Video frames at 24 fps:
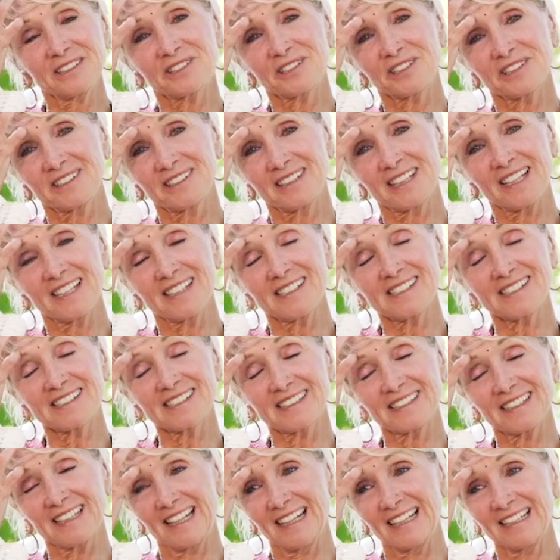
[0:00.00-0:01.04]
today's
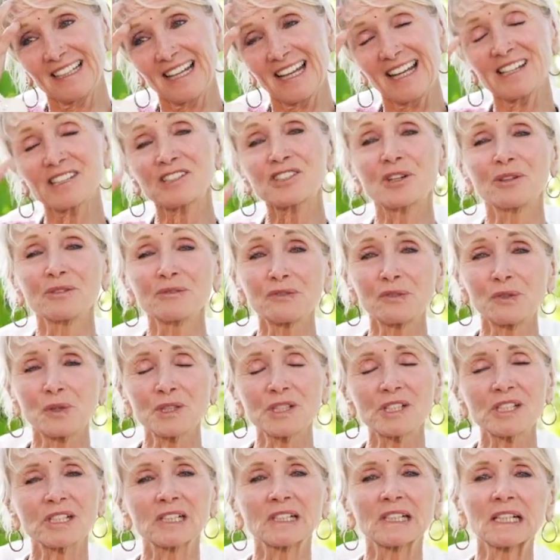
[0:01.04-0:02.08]
age,
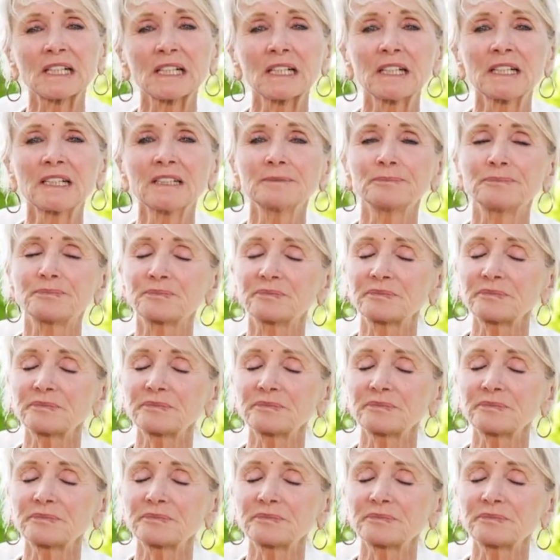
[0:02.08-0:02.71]
unfortunately,